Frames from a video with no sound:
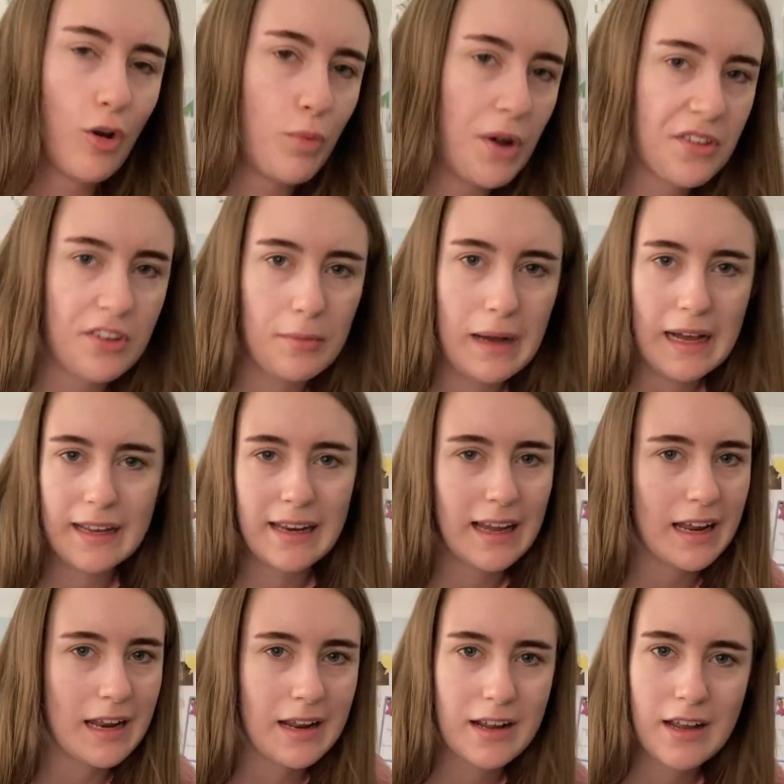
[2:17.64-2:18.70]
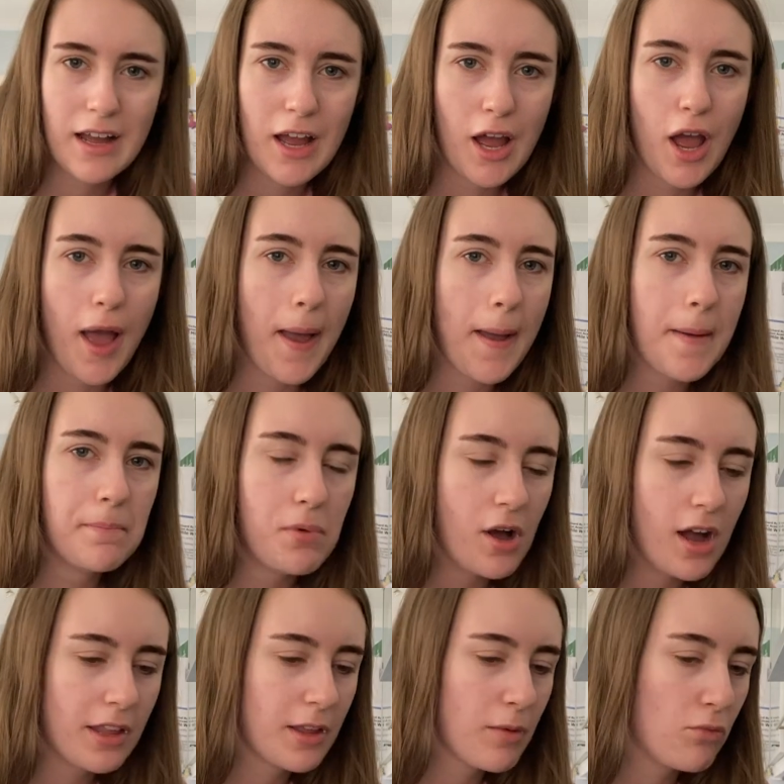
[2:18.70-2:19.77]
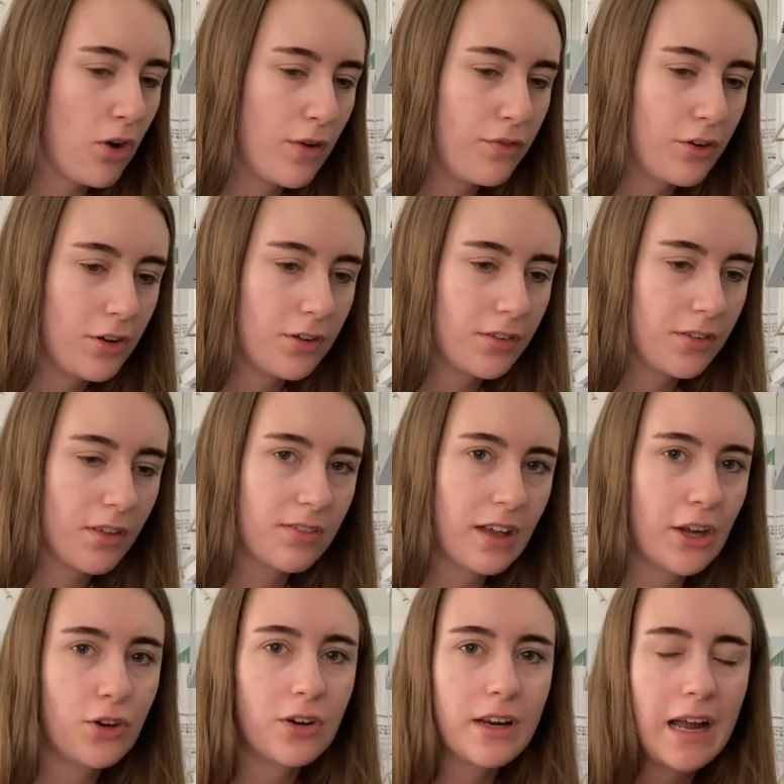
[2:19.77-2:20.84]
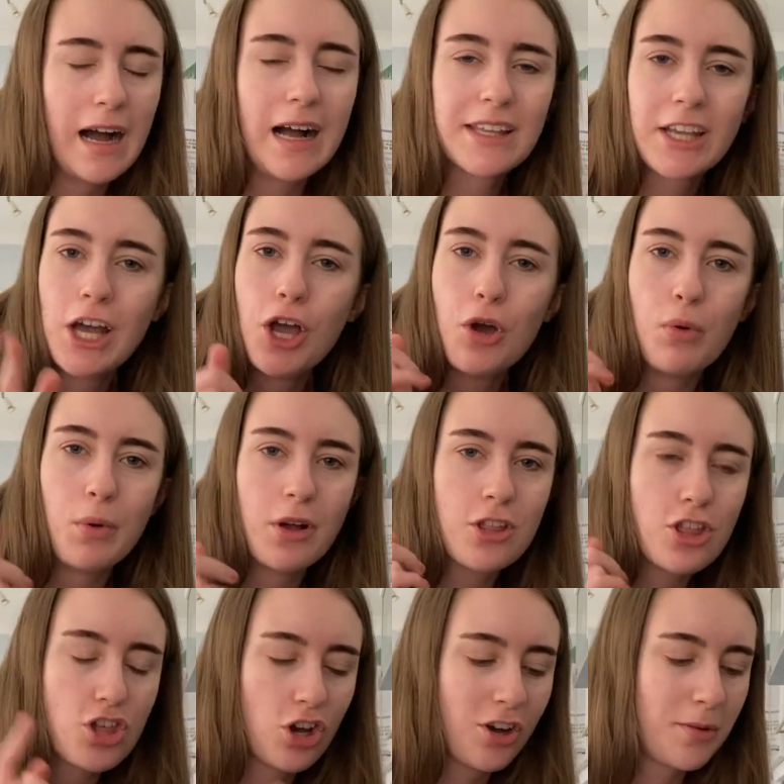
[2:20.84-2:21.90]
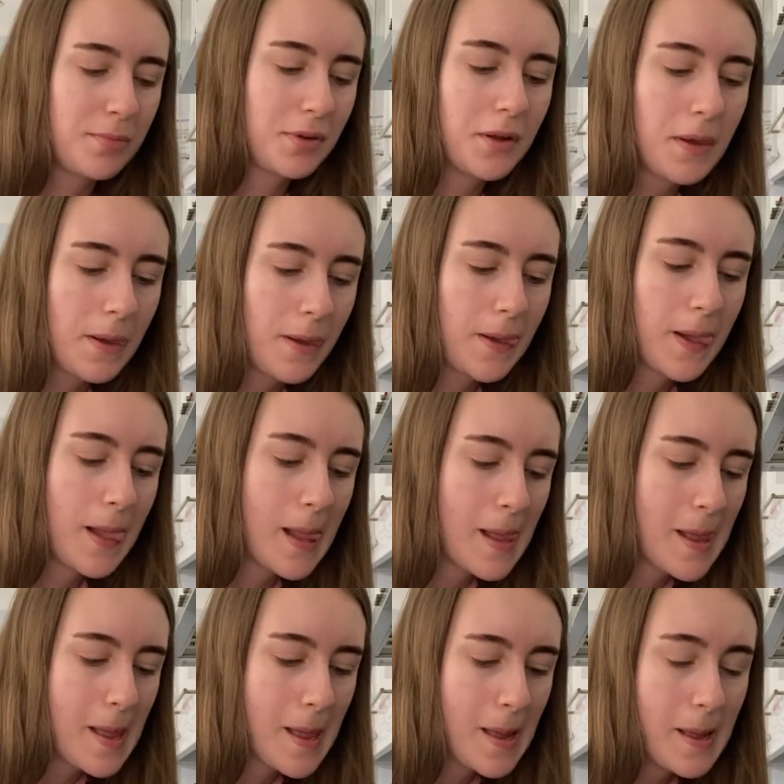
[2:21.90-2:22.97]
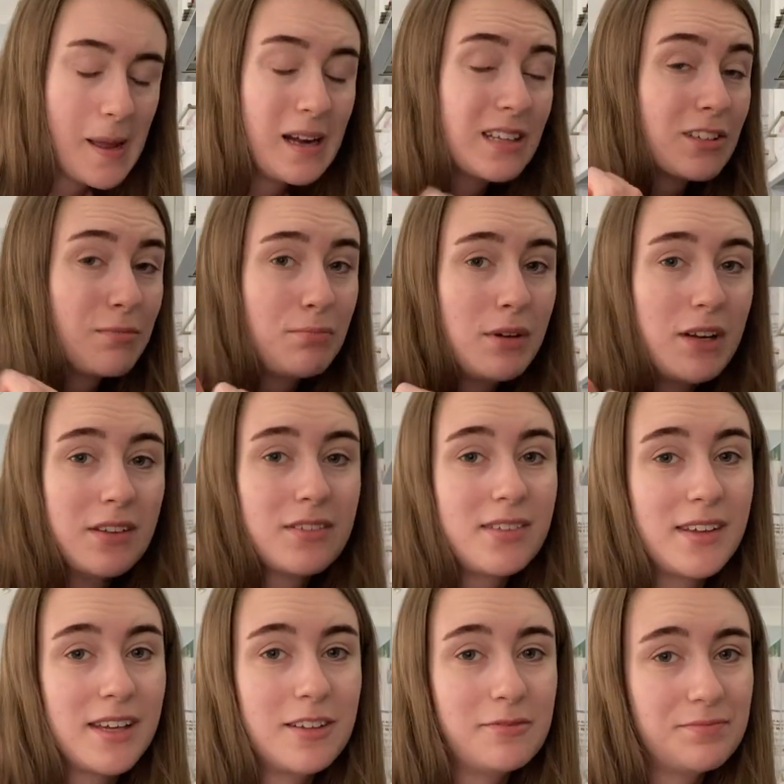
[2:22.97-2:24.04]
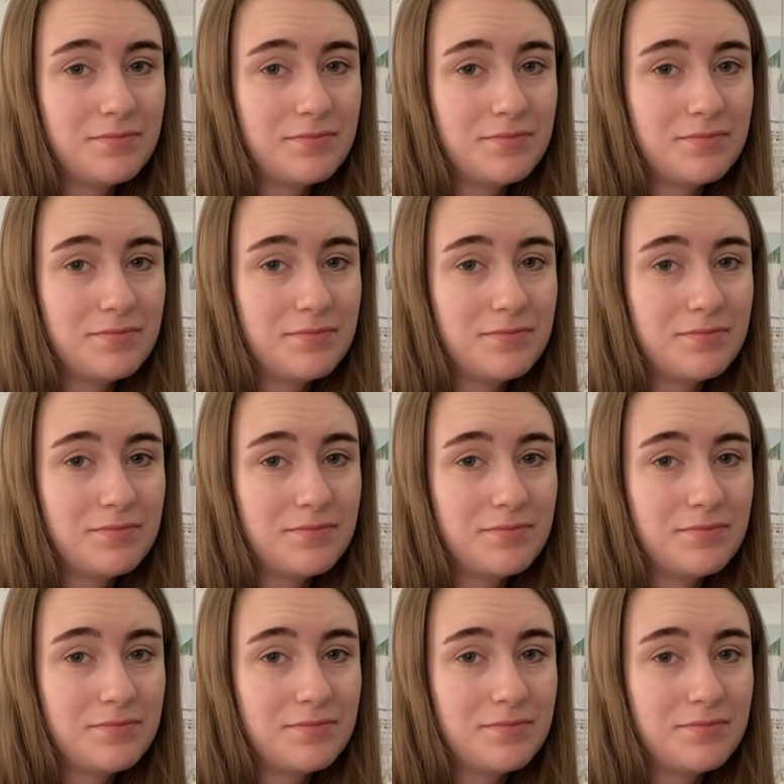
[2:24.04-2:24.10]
What am I like? Burning waffles. I only had one job and I burnt it.